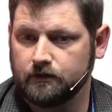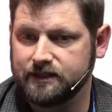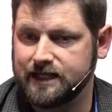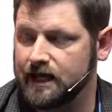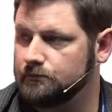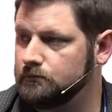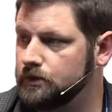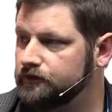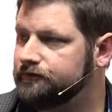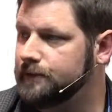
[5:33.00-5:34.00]
data
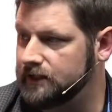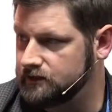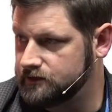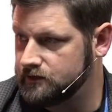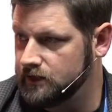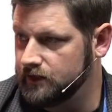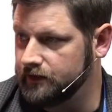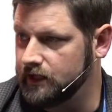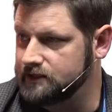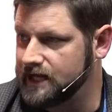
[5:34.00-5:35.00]
movement
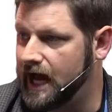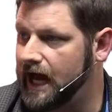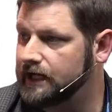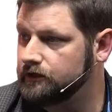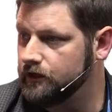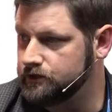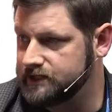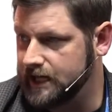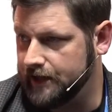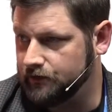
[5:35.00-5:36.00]
that tied those
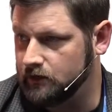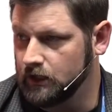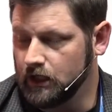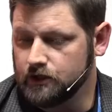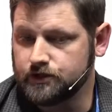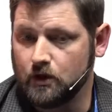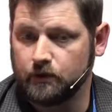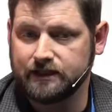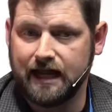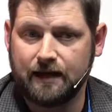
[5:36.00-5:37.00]
together. So
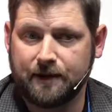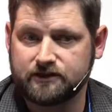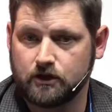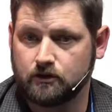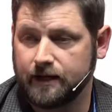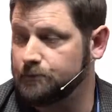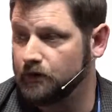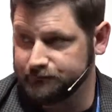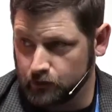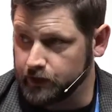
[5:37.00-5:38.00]
NetApp has a great
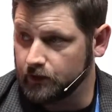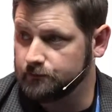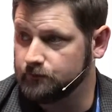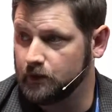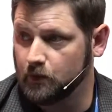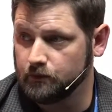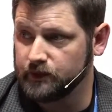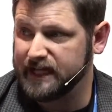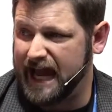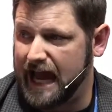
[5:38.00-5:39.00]
portfolio. Right? We're
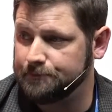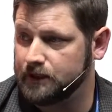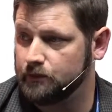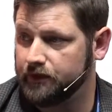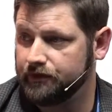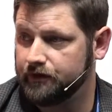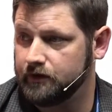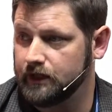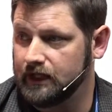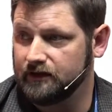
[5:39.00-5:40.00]
really happy with
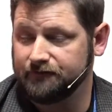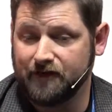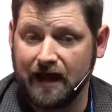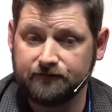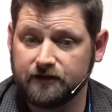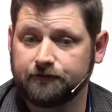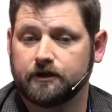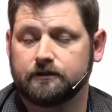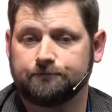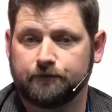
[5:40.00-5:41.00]
the 5
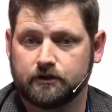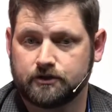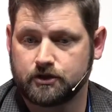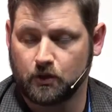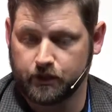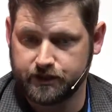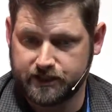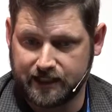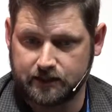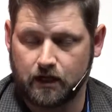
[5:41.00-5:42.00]
different storage
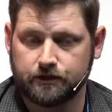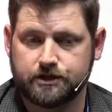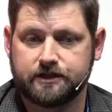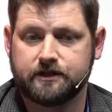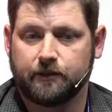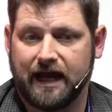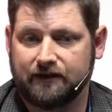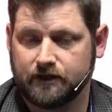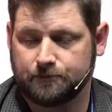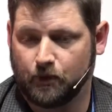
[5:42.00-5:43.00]
technologies that we
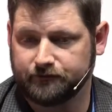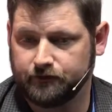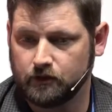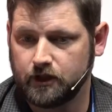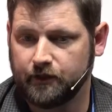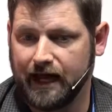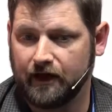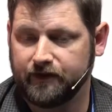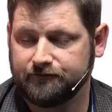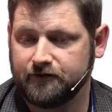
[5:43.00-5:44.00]
have in the portfolio and
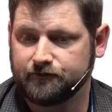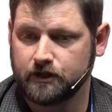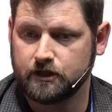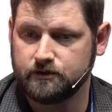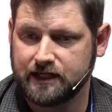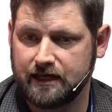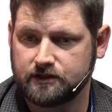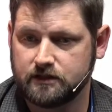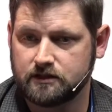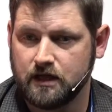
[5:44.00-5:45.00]
how they fit for the use
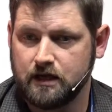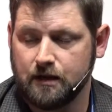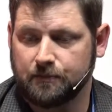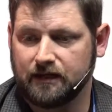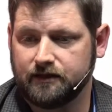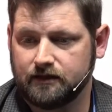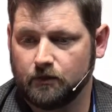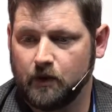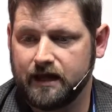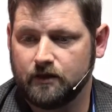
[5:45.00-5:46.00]
cases. But I think the
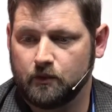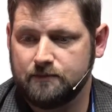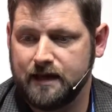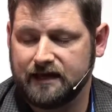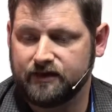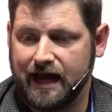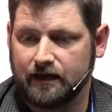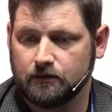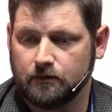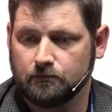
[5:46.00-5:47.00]
way that we make
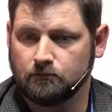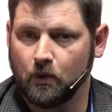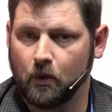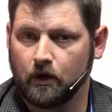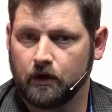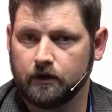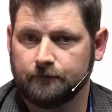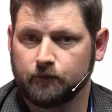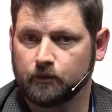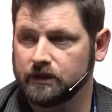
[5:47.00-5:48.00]
that more
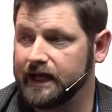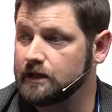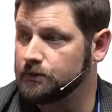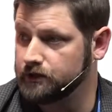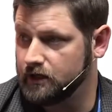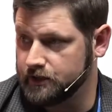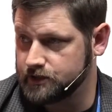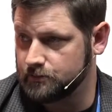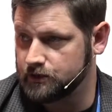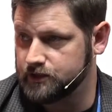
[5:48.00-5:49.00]
relatable to
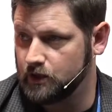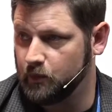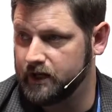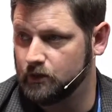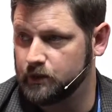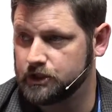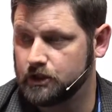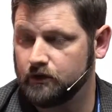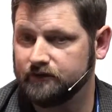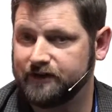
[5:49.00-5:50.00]
customers and the way that we
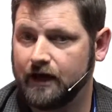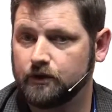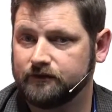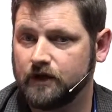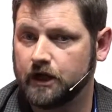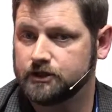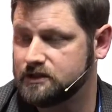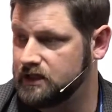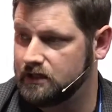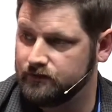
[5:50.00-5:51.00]
show the value of not
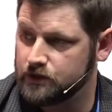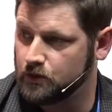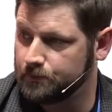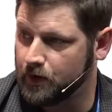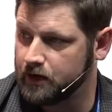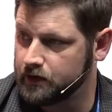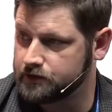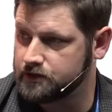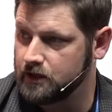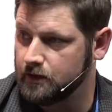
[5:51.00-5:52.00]
just the individual
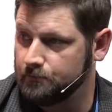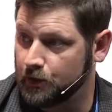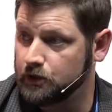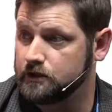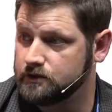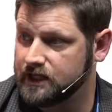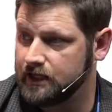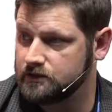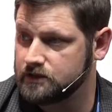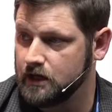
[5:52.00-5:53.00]
products per use
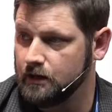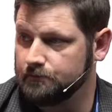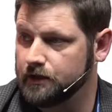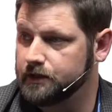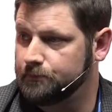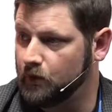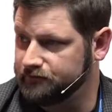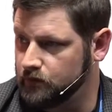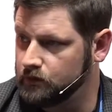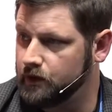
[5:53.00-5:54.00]
case, but the
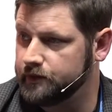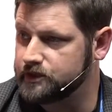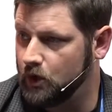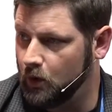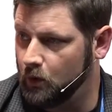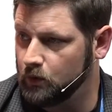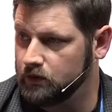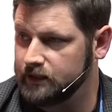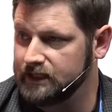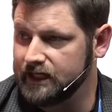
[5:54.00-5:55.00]
portfolio as a
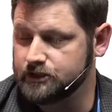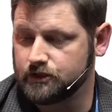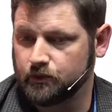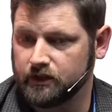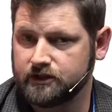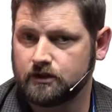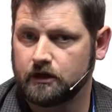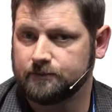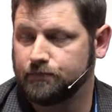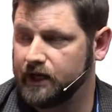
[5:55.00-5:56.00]
whole, is to really start
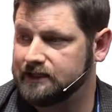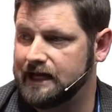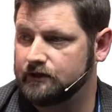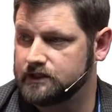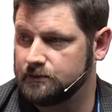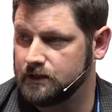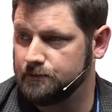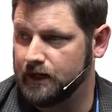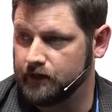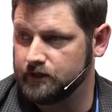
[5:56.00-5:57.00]
to break down some of the
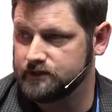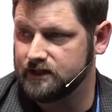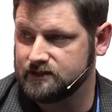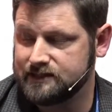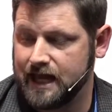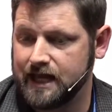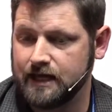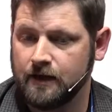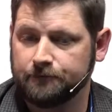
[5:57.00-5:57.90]
barriers that say,